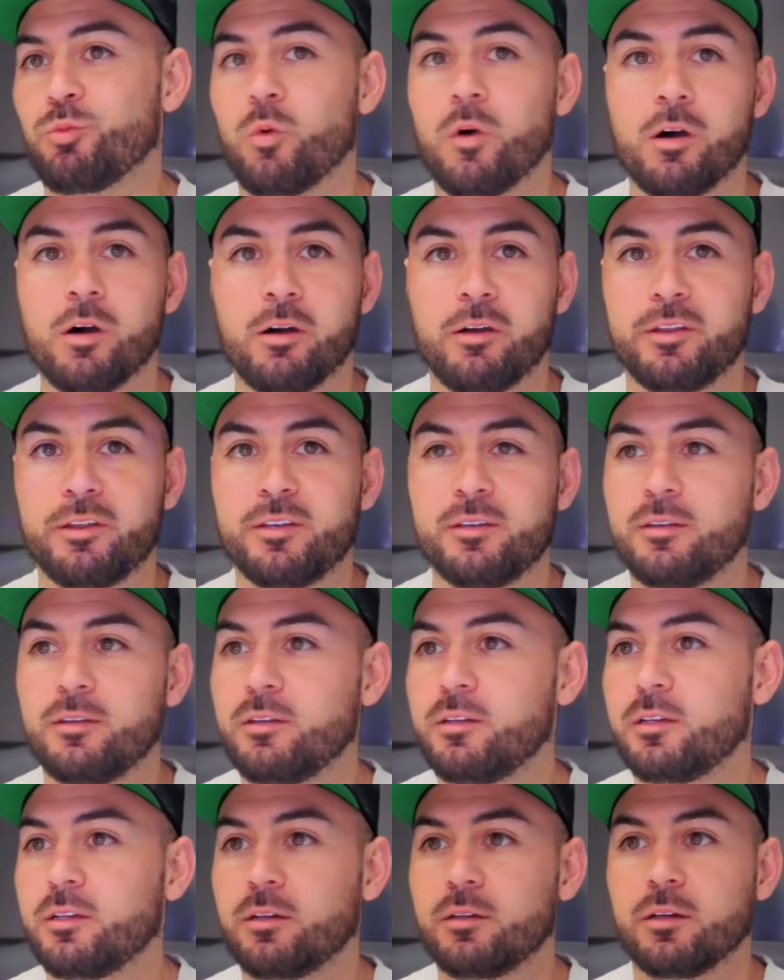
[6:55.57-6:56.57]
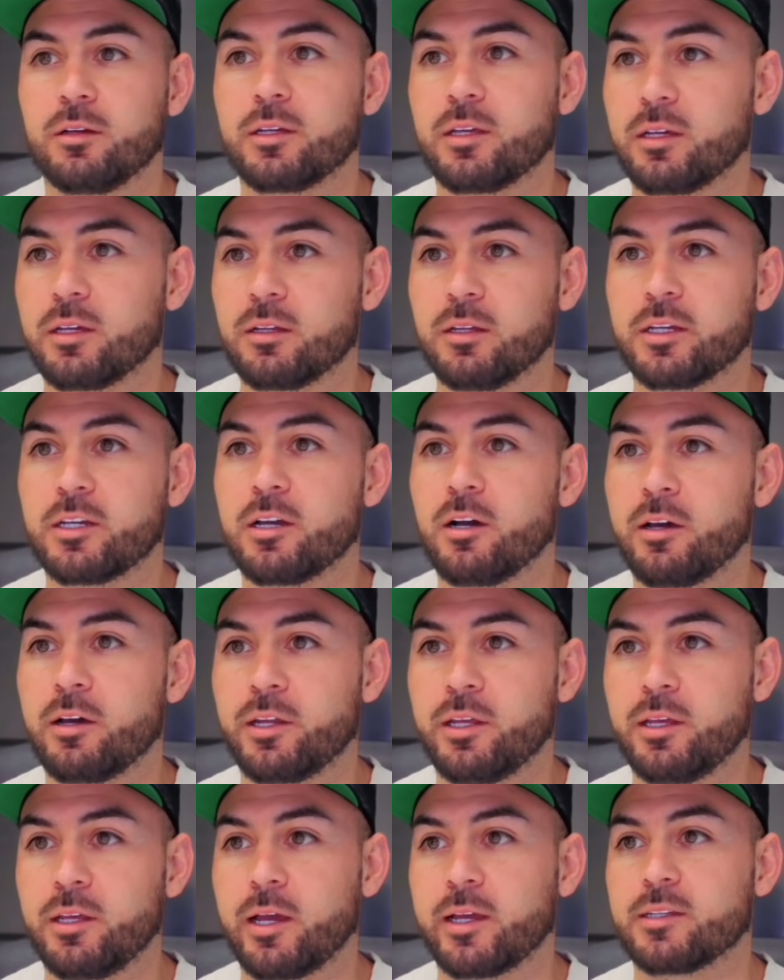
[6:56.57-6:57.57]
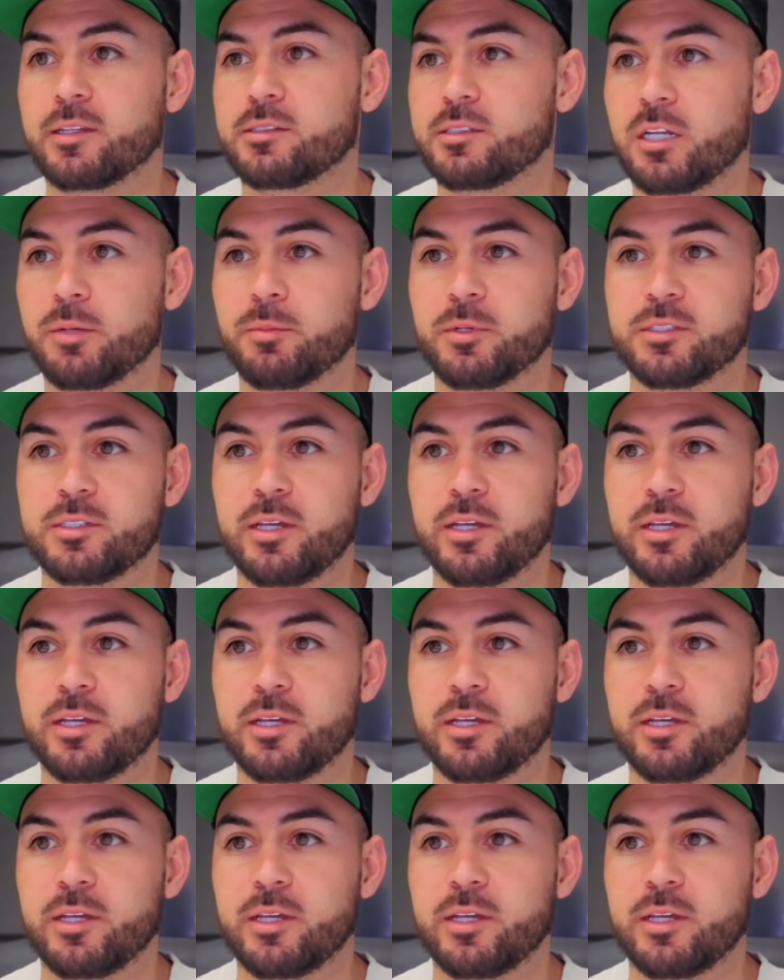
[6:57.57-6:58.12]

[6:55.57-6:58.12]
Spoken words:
Juan. Can click on it. I can send him a